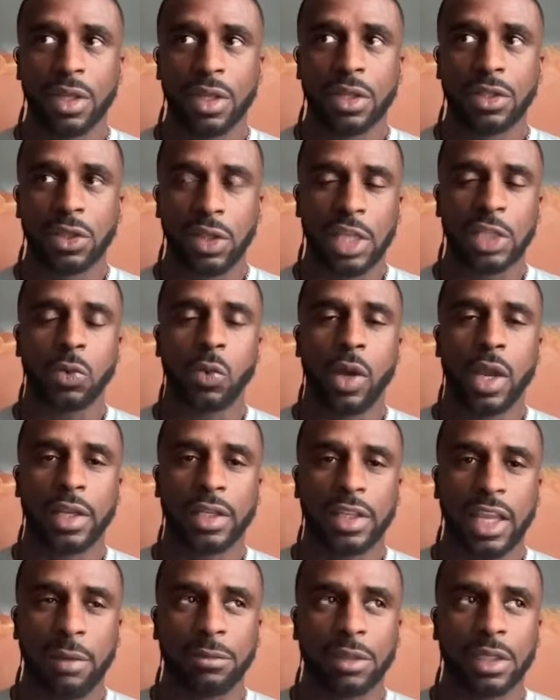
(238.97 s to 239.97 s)
So that's why I
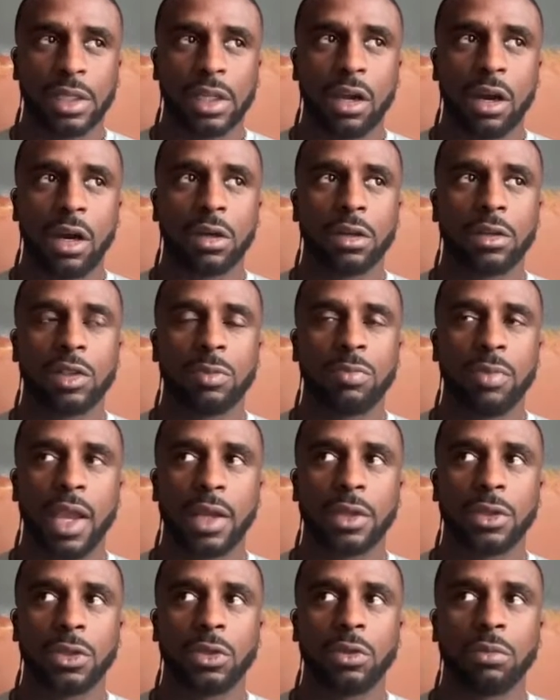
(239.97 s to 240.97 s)
named it. It harkens
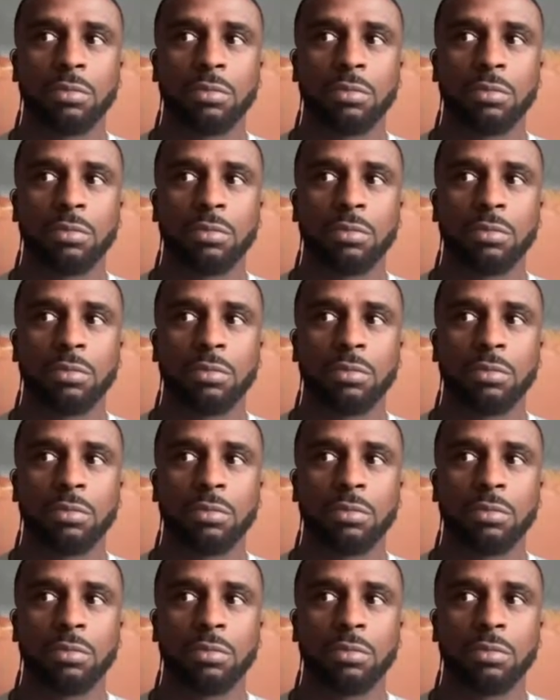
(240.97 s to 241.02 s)
back to